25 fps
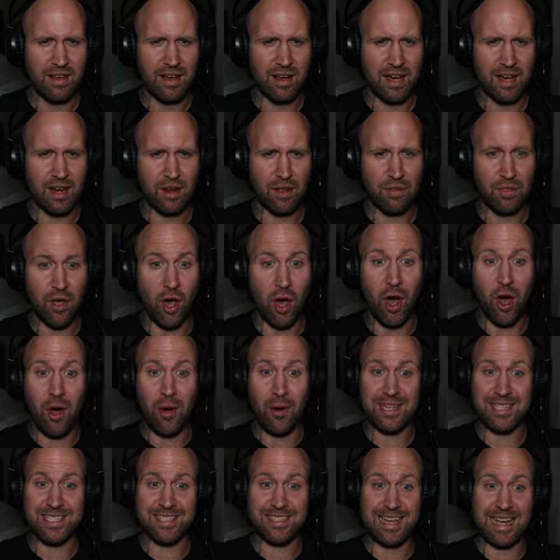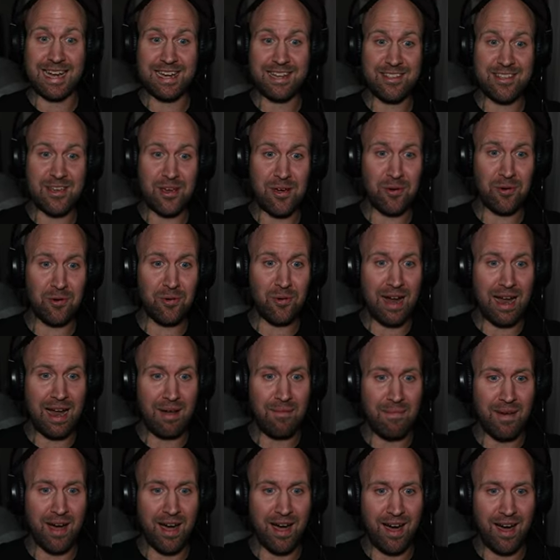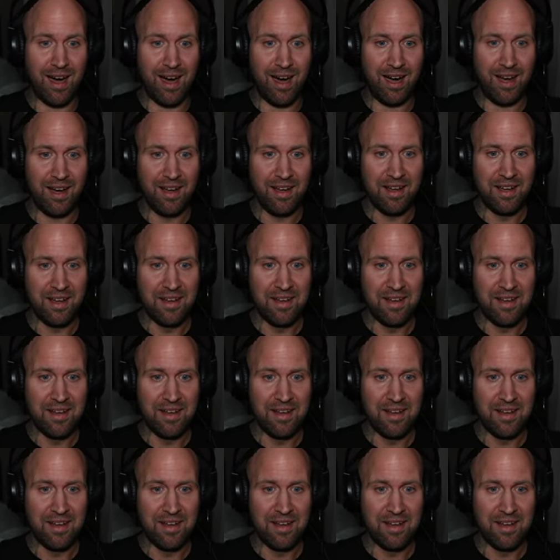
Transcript: I don't... Oh, is that you, Grandma?